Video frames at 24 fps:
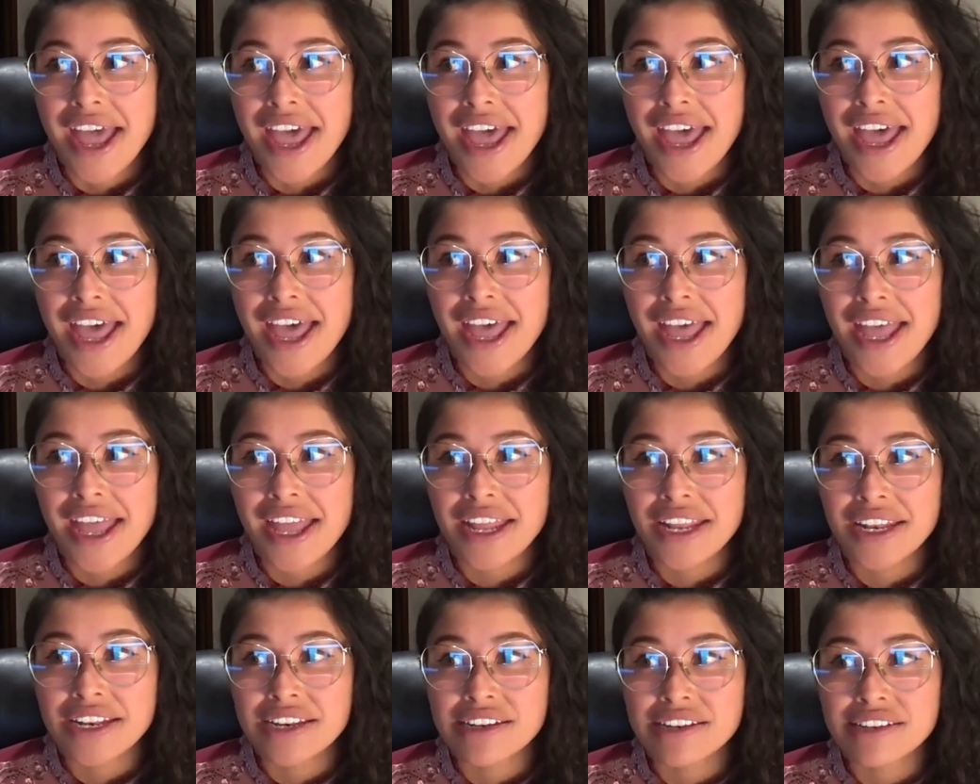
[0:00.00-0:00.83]

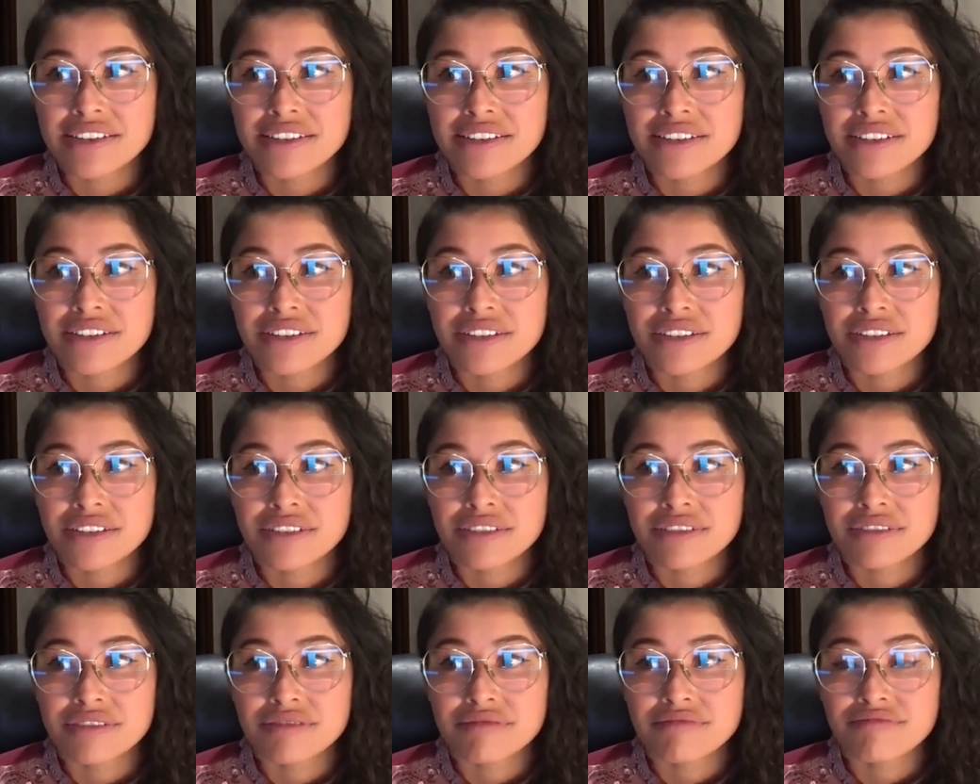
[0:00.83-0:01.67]
and
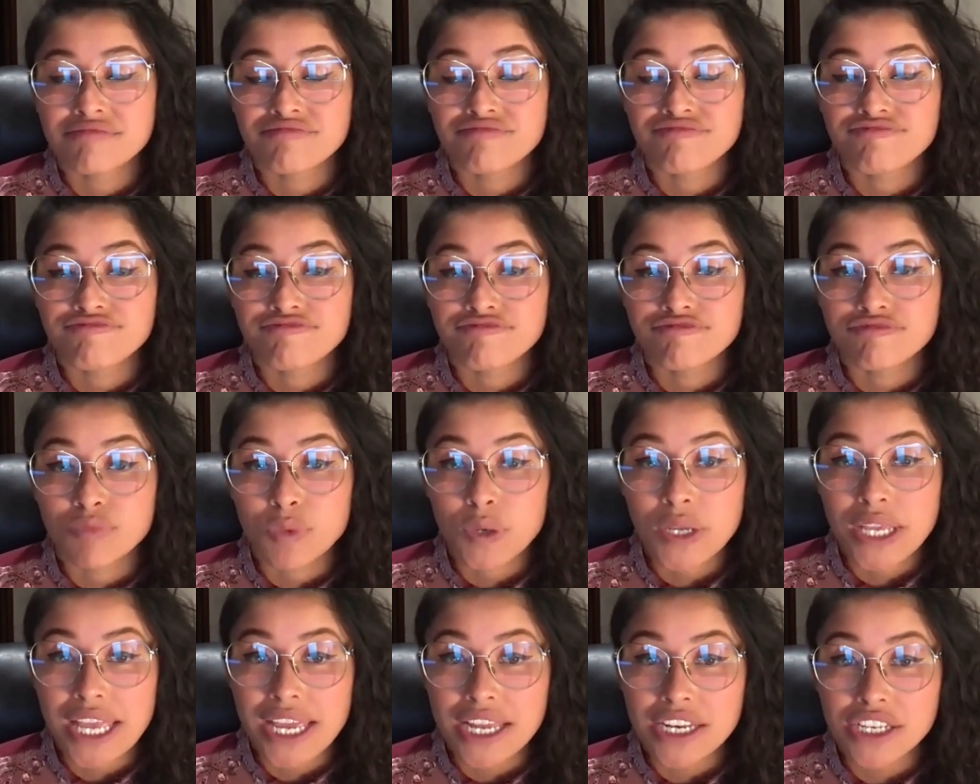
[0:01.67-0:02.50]

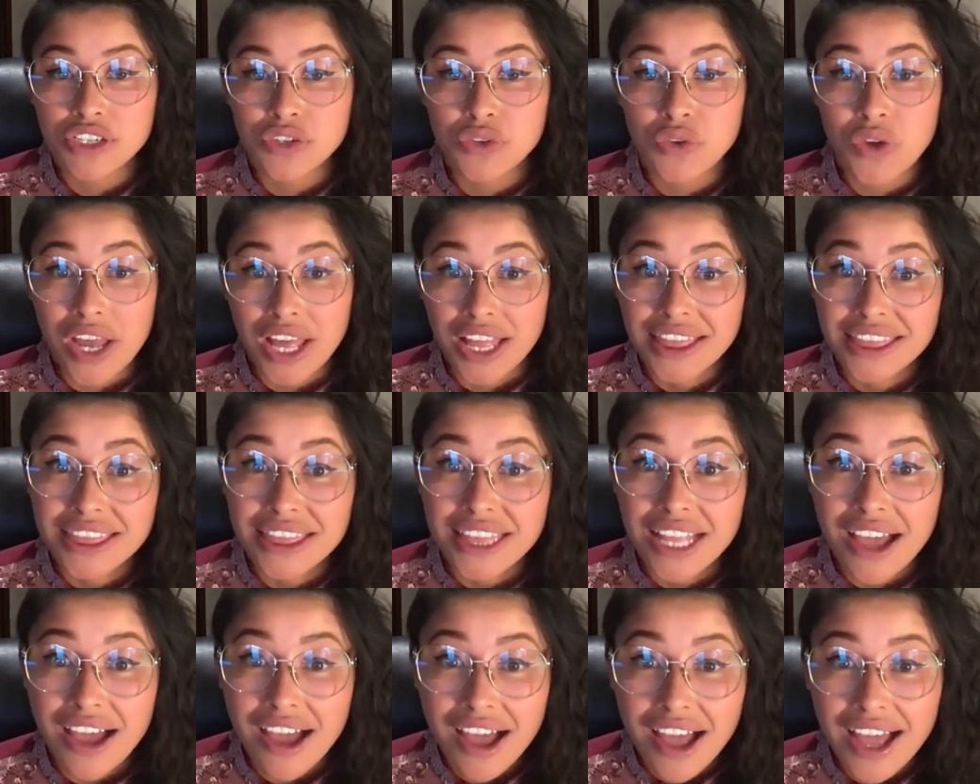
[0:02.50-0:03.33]
we get to
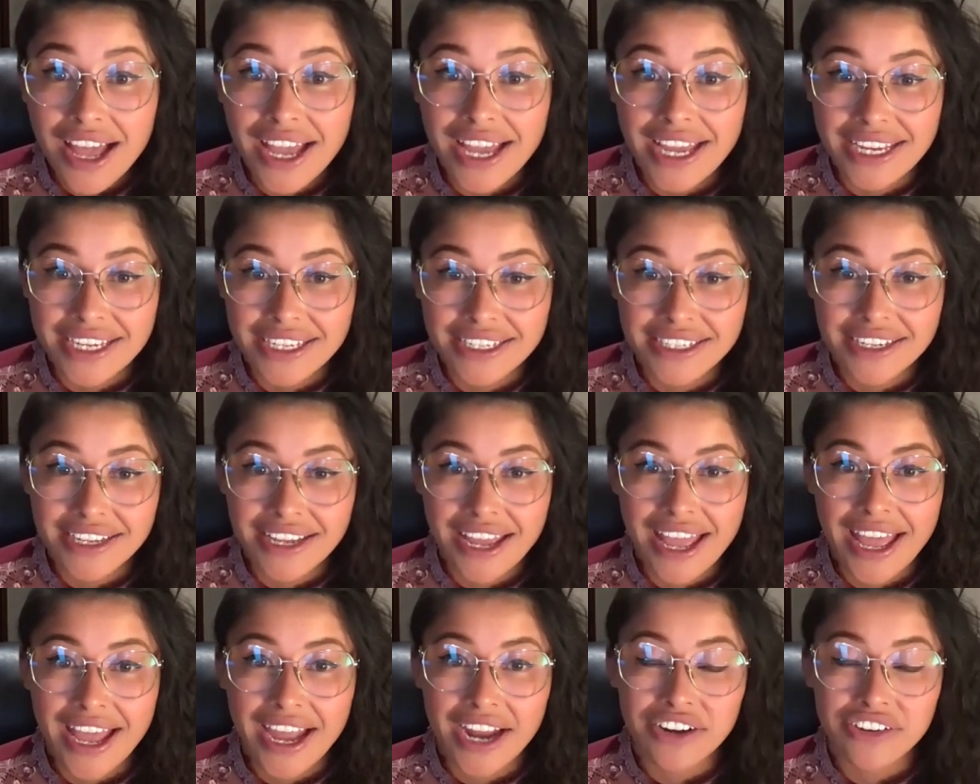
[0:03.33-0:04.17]

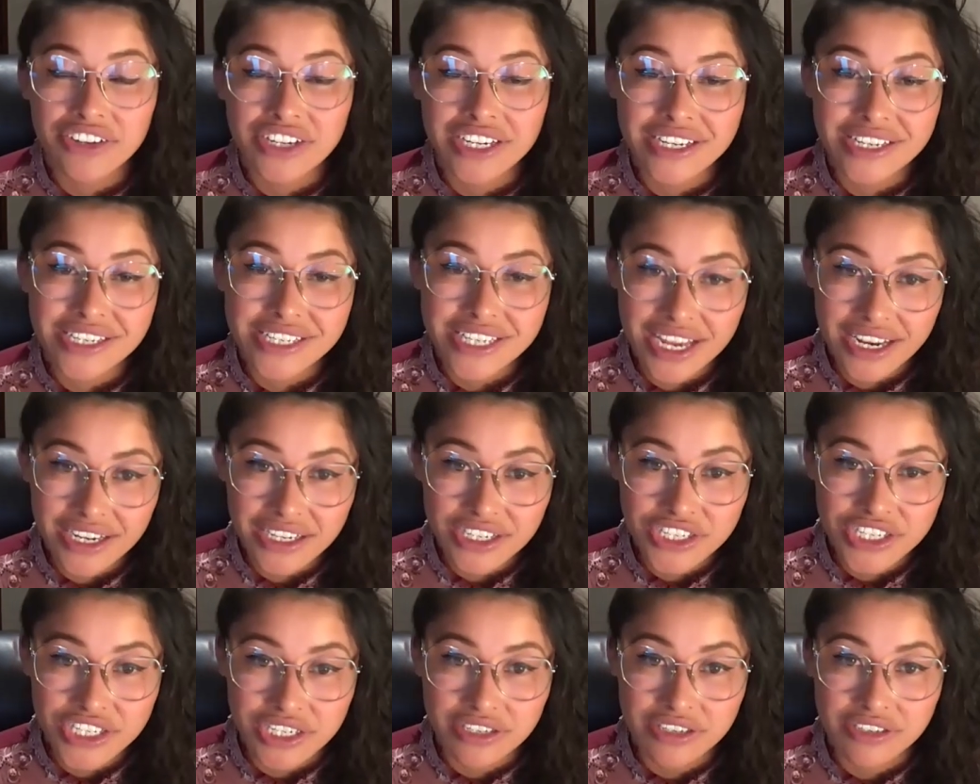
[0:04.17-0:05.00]
align our
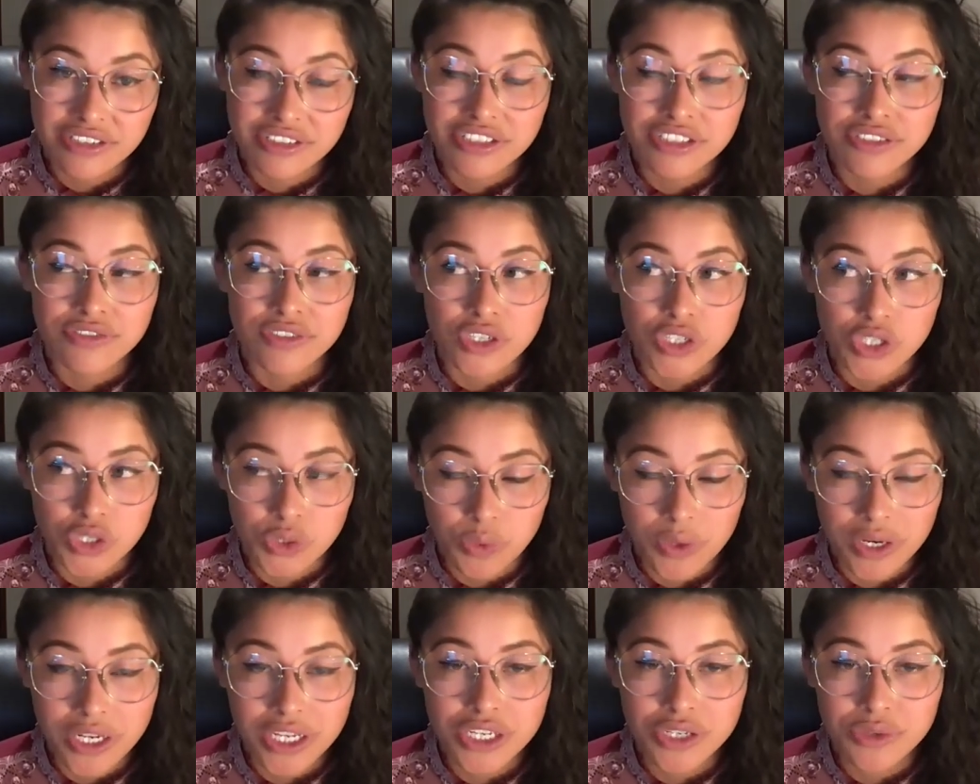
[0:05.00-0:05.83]
intentions for
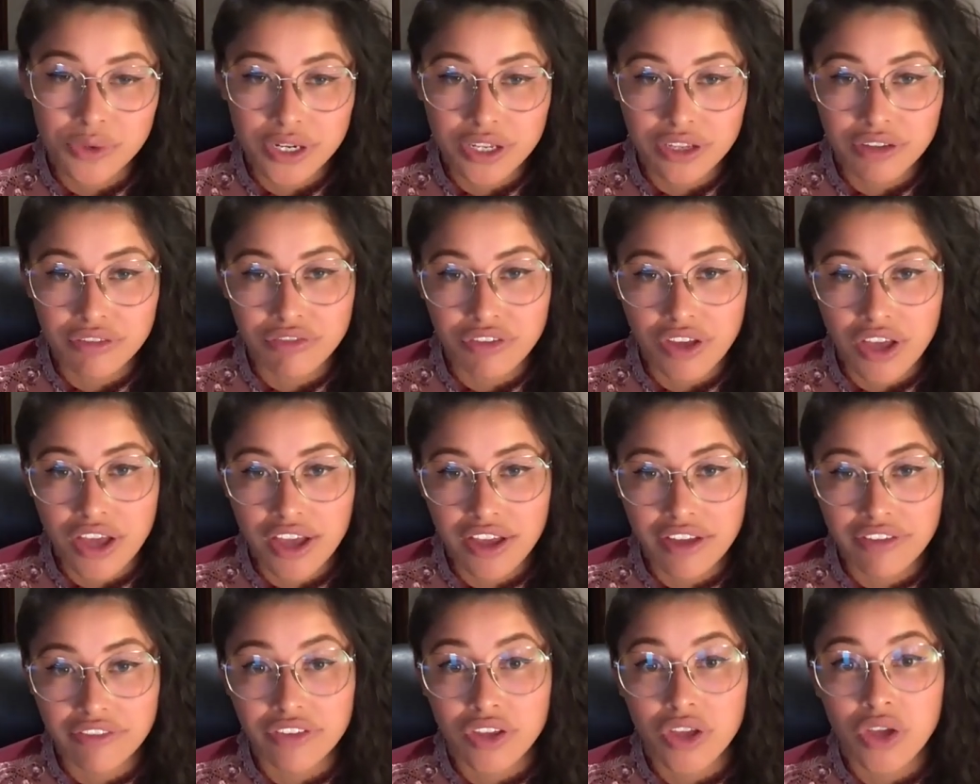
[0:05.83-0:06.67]

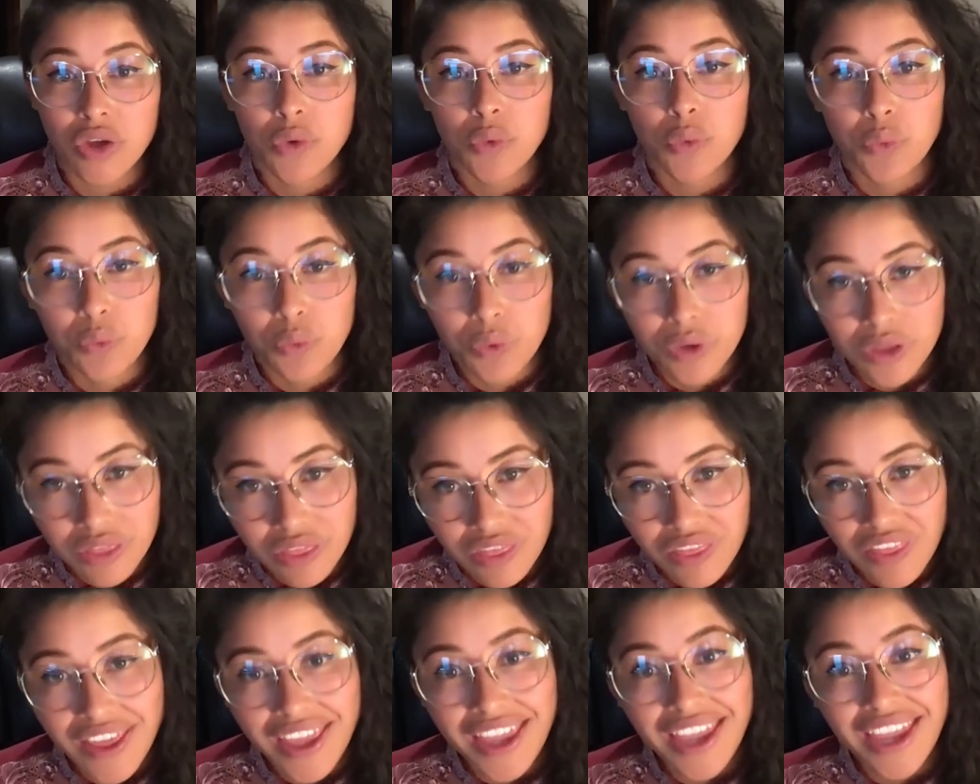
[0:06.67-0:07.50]
2025
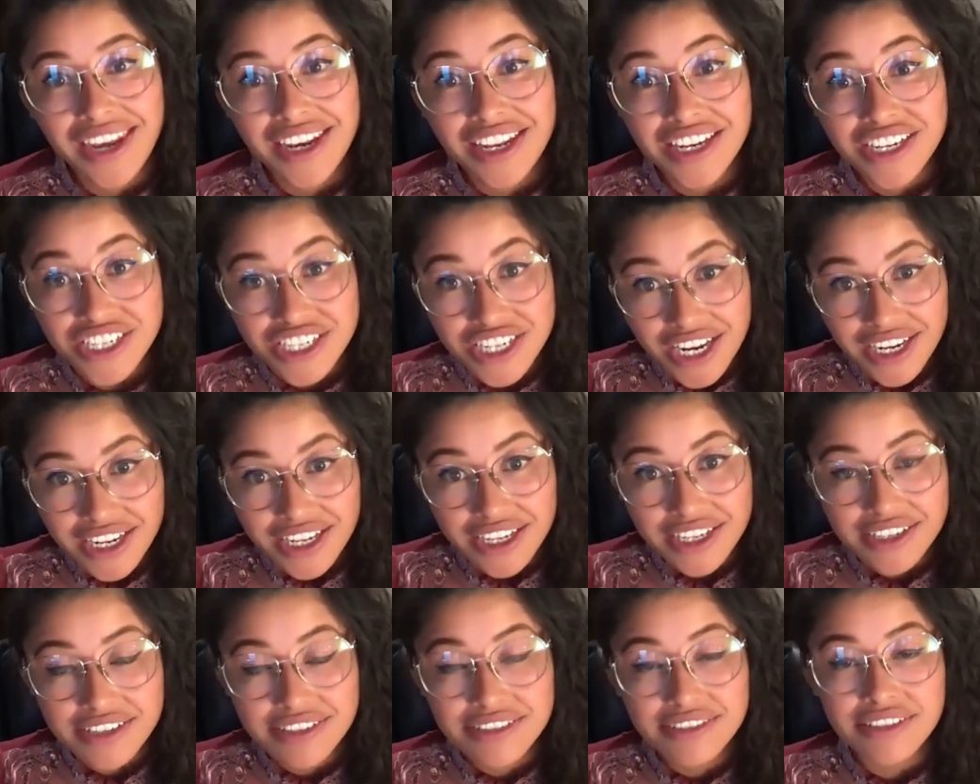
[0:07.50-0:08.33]
with the
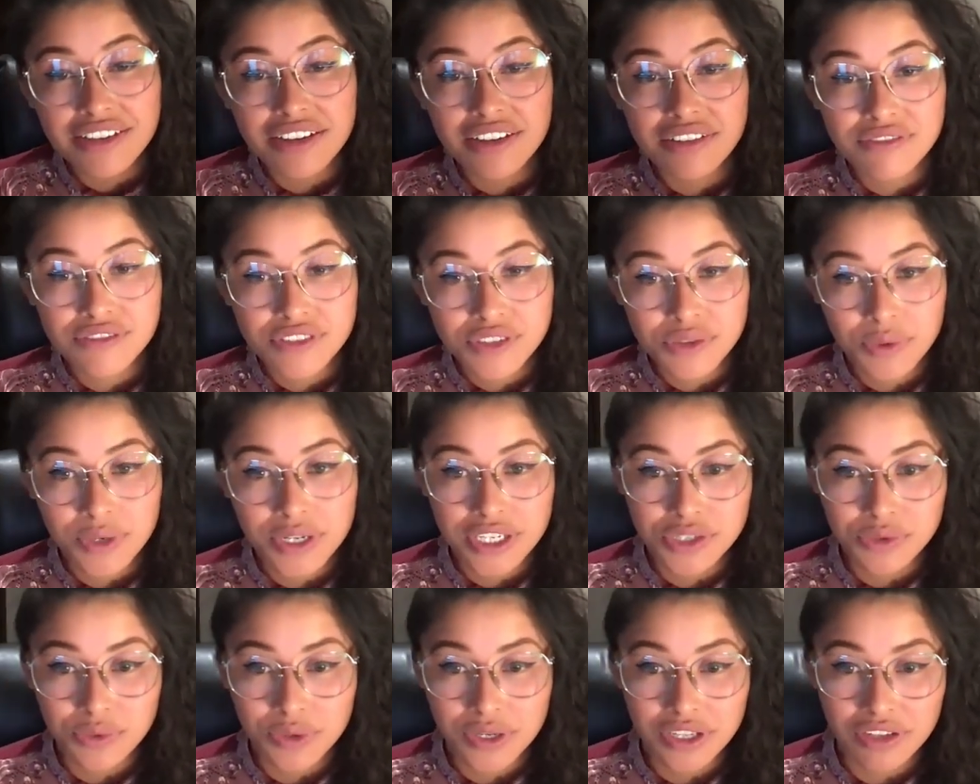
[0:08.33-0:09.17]
energetics of
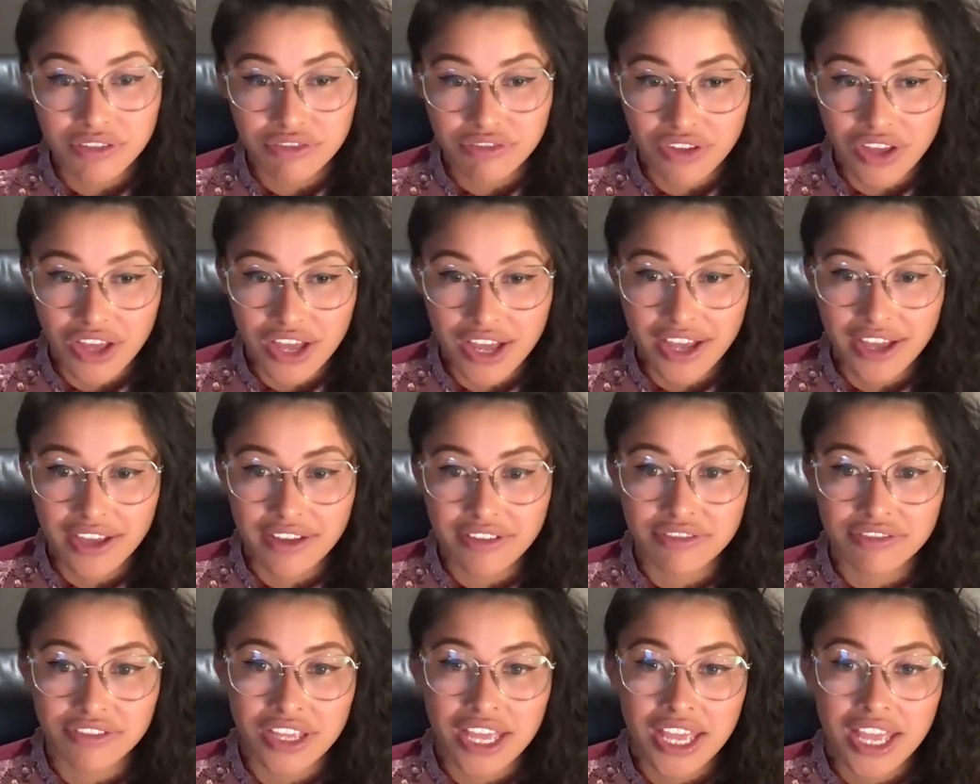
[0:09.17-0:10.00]

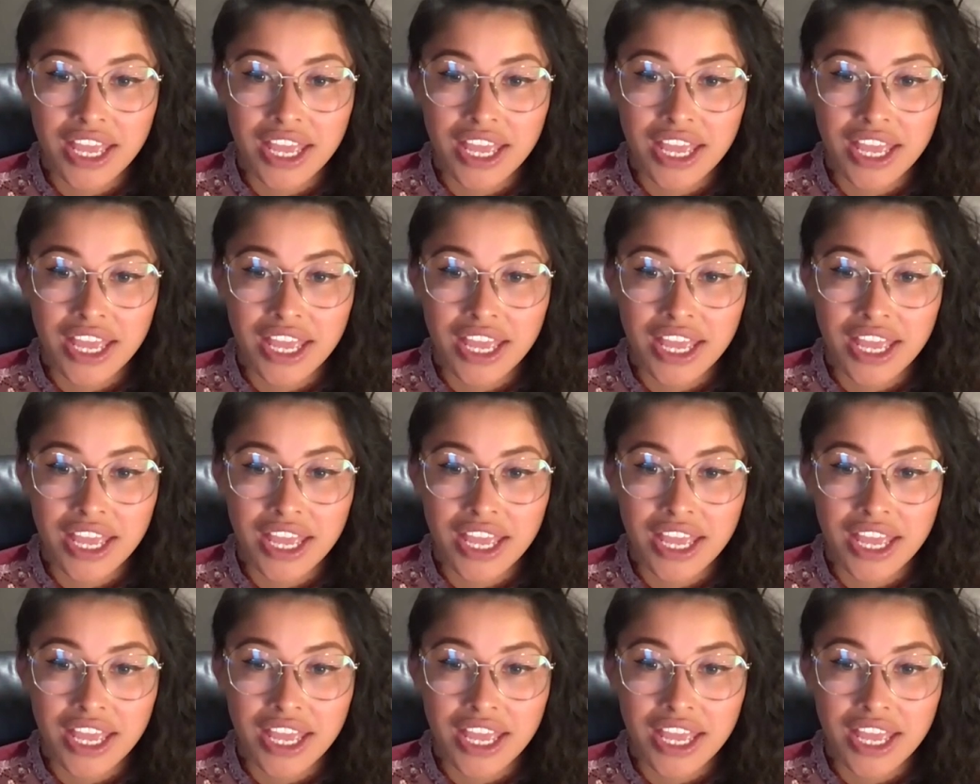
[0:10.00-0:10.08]
2025